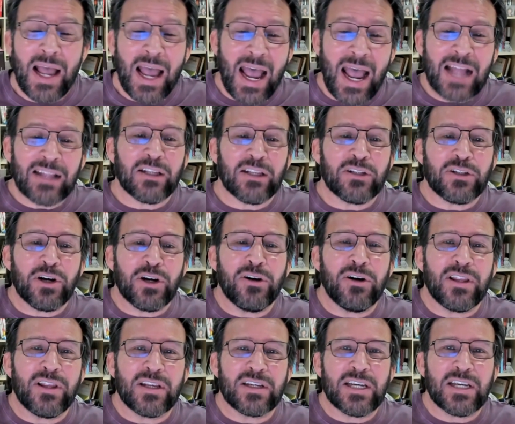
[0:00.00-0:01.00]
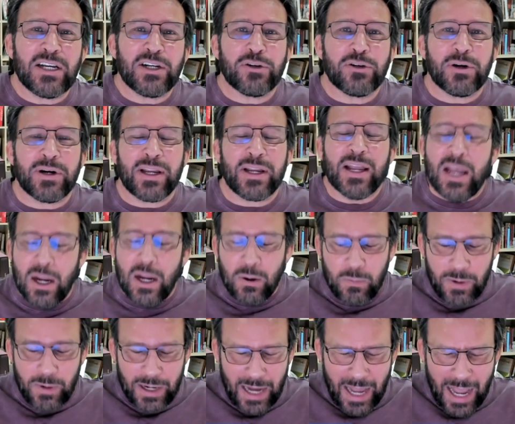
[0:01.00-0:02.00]
at the turn of the century
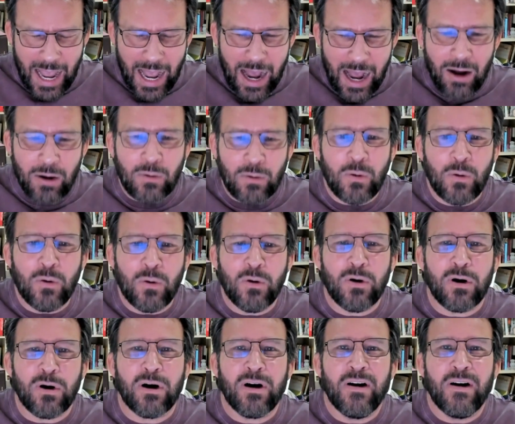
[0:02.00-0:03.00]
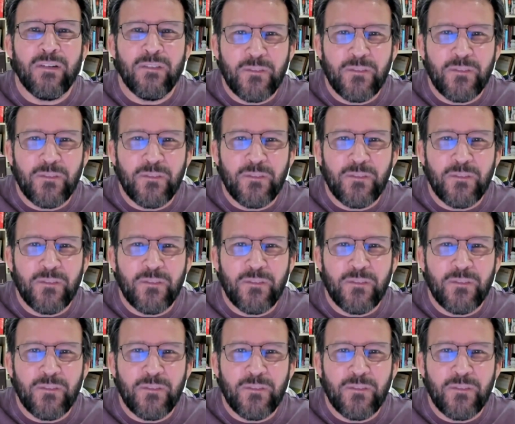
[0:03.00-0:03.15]
when Al Gore